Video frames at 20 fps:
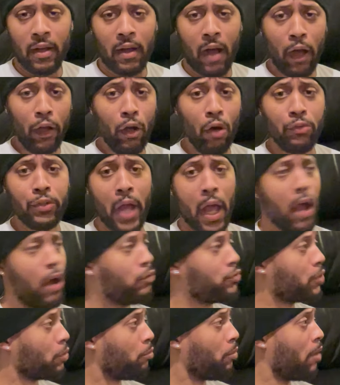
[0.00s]
I go
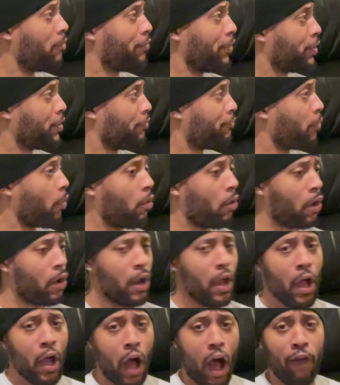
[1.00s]
down to 154.
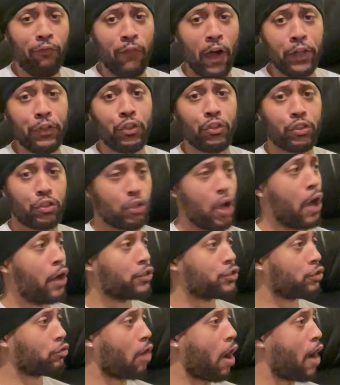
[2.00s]
I fight
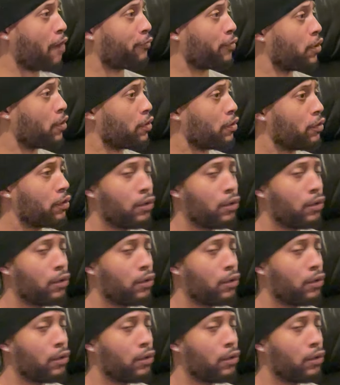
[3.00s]
Terence Crawford.